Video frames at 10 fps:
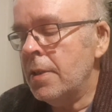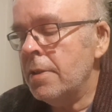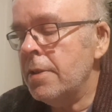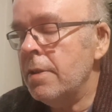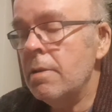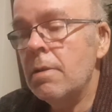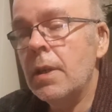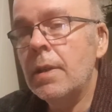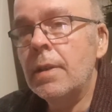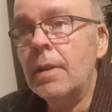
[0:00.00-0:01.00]
to
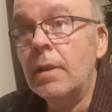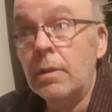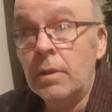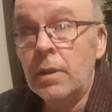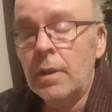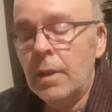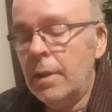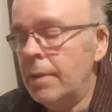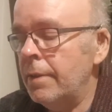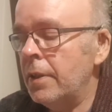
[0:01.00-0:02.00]

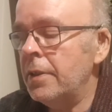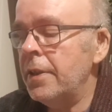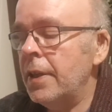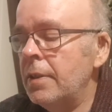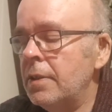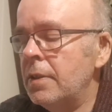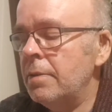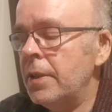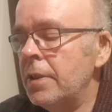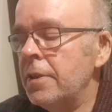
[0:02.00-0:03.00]
find out. I
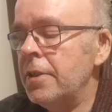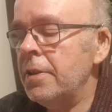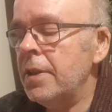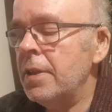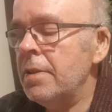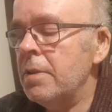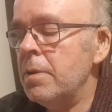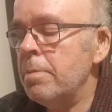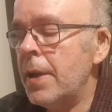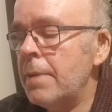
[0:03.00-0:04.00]
mean, I do know that
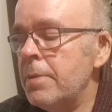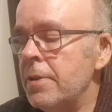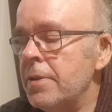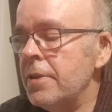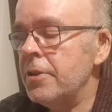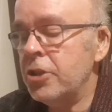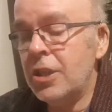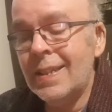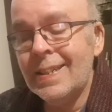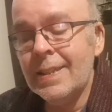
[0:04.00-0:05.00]
with peppers and
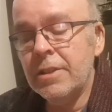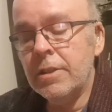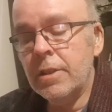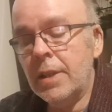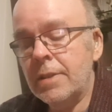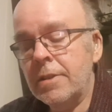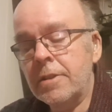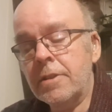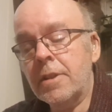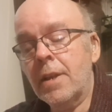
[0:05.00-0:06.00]
chilies,
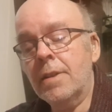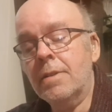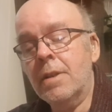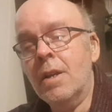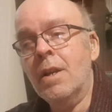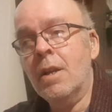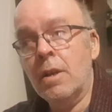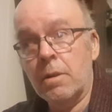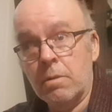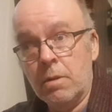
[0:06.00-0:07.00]
it's
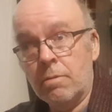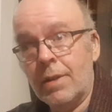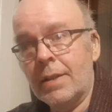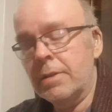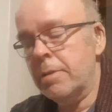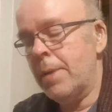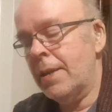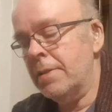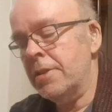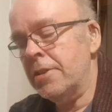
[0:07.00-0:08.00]
round
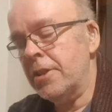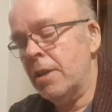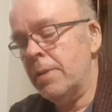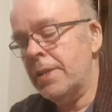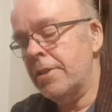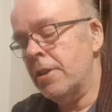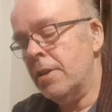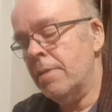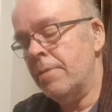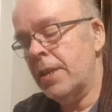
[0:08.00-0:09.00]
about the sowing
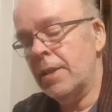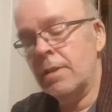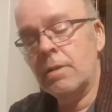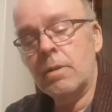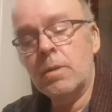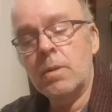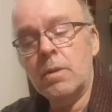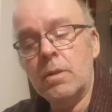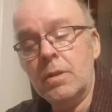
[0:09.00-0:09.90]
time now, or